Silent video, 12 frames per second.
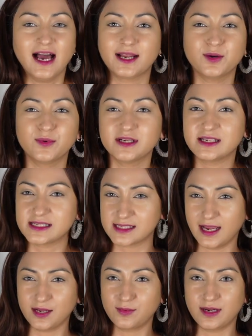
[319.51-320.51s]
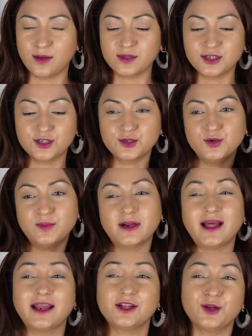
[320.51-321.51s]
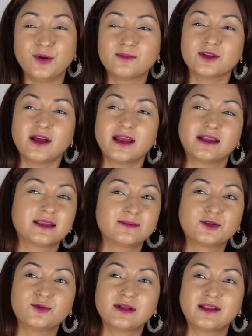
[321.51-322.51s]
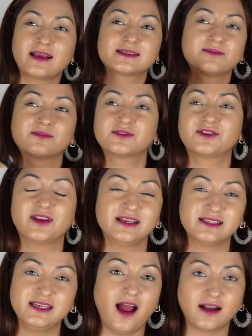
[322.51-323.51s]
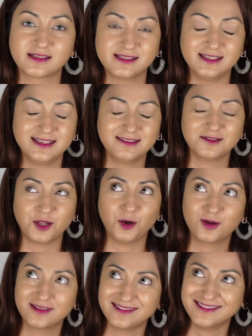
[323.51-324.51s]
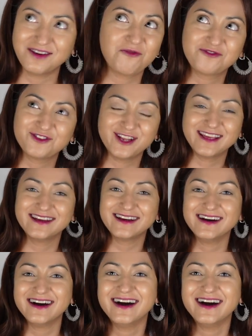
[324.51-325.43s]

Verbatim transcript: I don't want to decide what I want to do, but I know I'm going to end up doing like some crazy artsy look, hopefully.